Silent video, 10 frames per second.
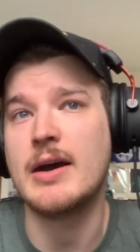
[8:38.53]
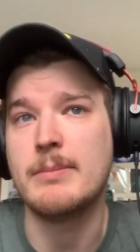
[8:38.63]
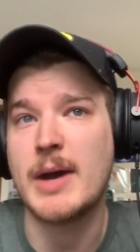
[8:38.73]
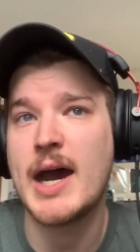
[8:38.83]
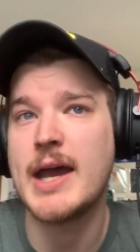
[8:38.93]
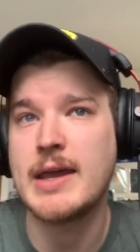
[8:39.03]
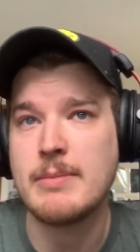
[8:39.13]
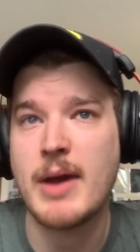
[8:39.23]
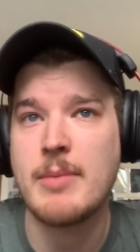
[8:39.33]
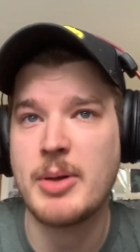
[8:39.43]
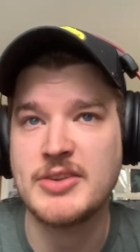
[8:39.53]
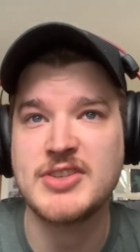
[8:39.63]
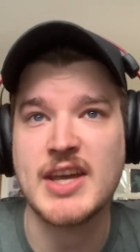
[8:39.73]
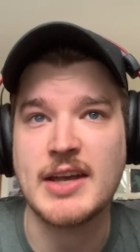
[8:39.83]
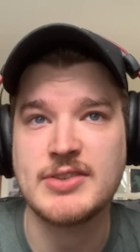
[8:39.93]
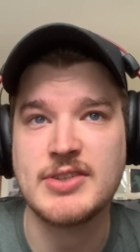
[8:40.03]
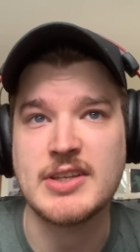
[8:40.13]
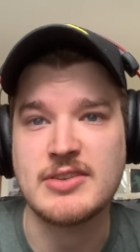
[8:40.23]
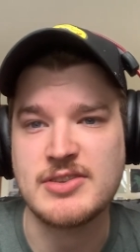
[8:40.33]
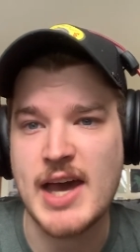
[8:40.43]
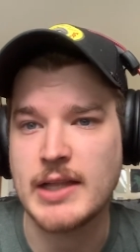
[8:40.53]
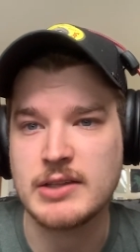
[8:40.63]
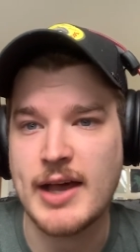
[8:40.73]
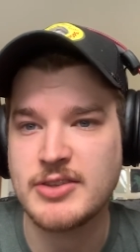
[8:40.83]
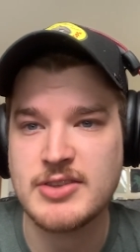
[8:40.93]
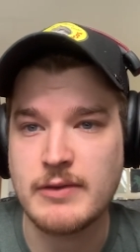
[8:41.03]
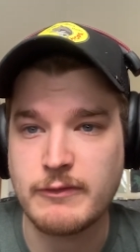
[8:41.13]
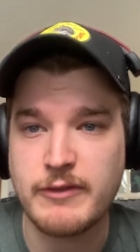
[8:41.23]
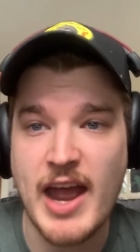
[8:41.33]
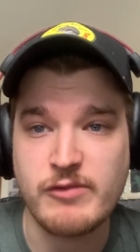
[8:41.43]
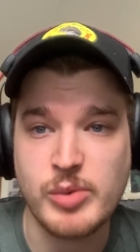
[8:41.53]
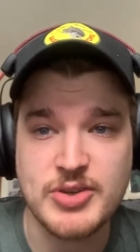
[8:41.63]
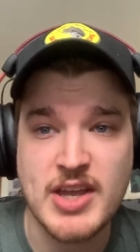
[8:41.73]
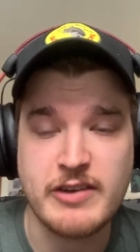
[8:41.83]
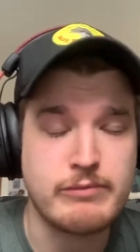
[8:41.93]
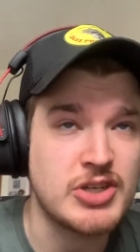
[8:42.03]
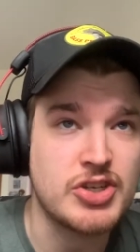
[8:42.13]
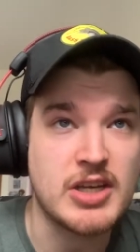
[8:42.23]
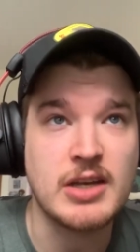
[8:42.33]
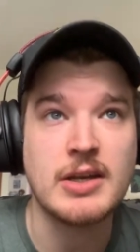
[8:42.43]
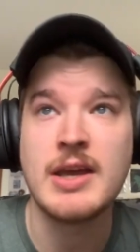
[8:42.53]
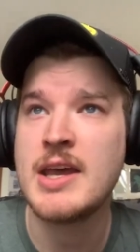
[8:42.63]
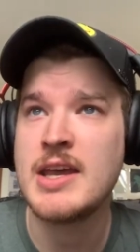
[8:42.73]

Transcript: my best guess is that less than 5% of Michigan